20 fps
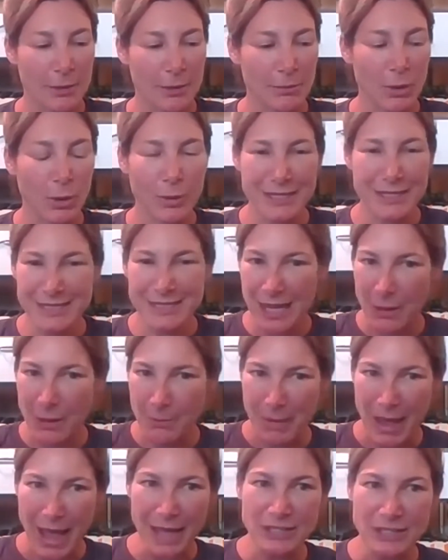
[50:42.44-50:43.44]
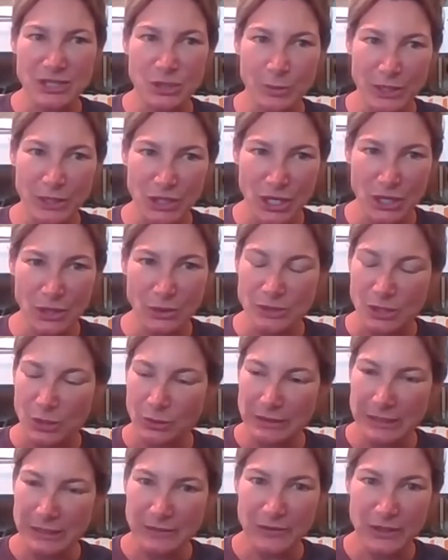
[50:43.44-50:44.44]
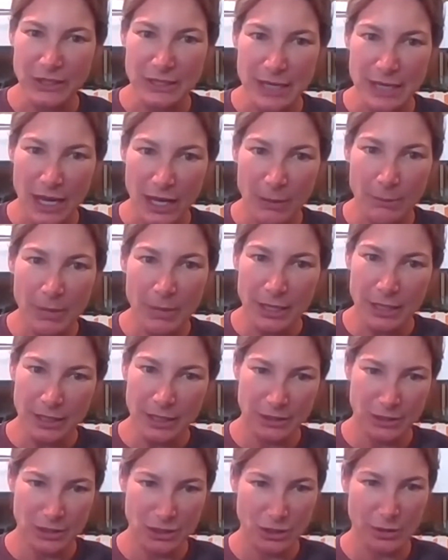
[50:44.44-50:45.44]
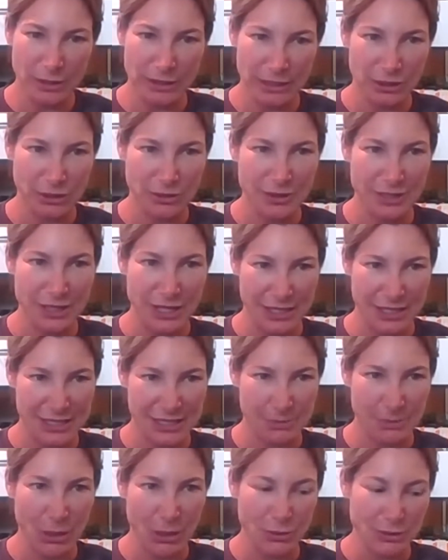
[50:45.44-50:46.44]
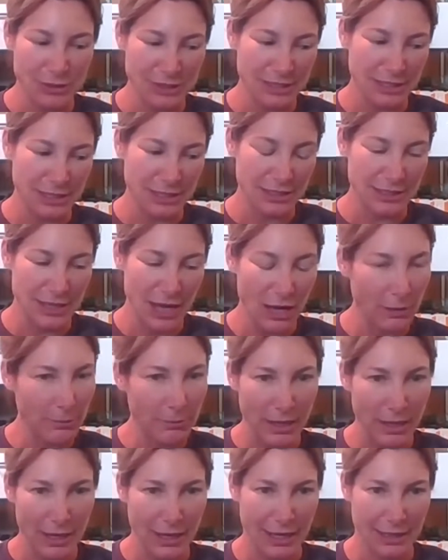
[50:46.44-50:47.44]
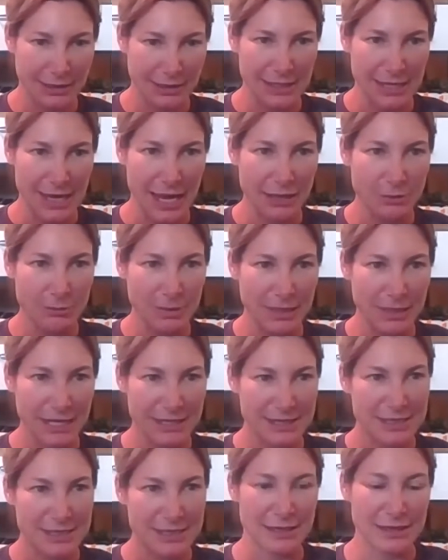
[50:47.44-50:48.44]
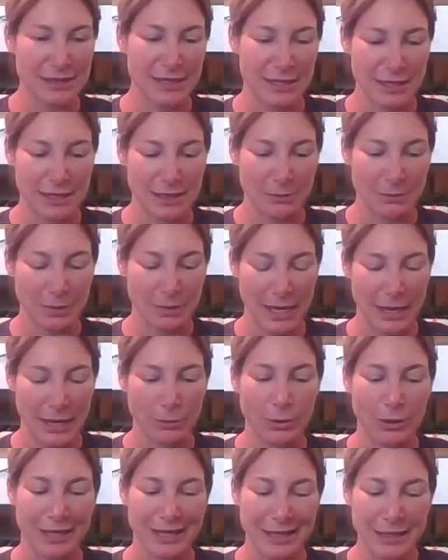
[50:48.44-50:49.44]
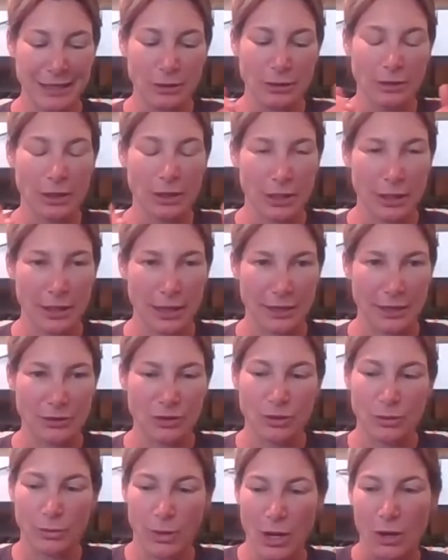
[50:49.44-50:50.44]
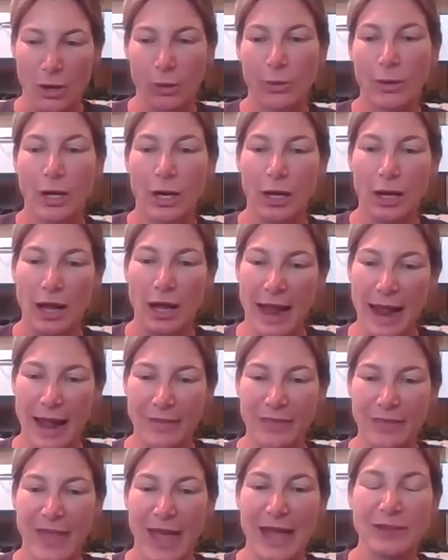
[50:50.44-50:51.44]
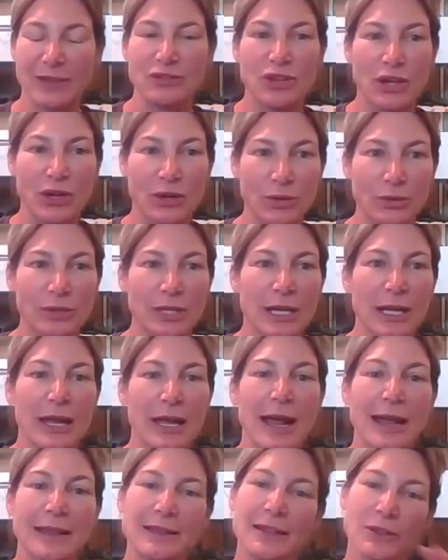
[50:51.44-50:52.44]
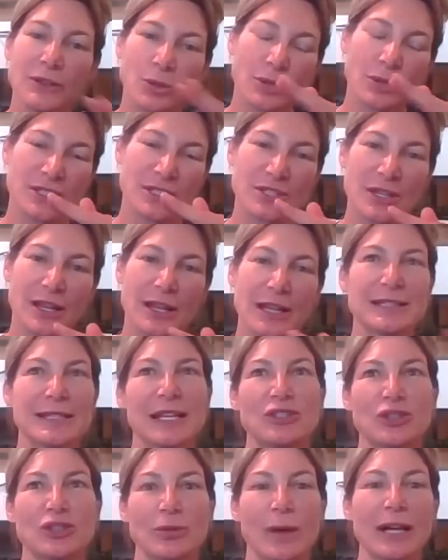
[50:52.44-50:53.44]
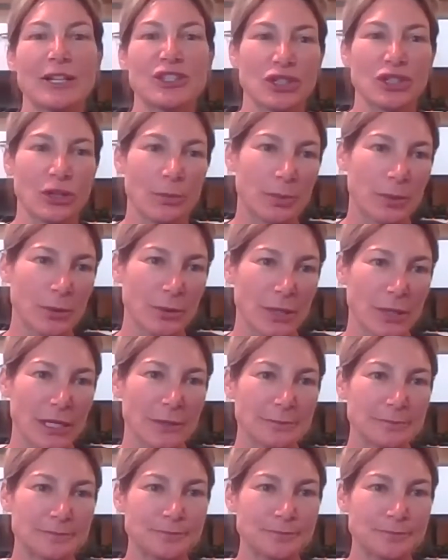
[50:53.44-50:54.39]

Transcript: Always cut back to a node. Don't leave a nub, a little exposed nub at the end because the plant will heal and grow at that node. And then of course, it's like directional pruning.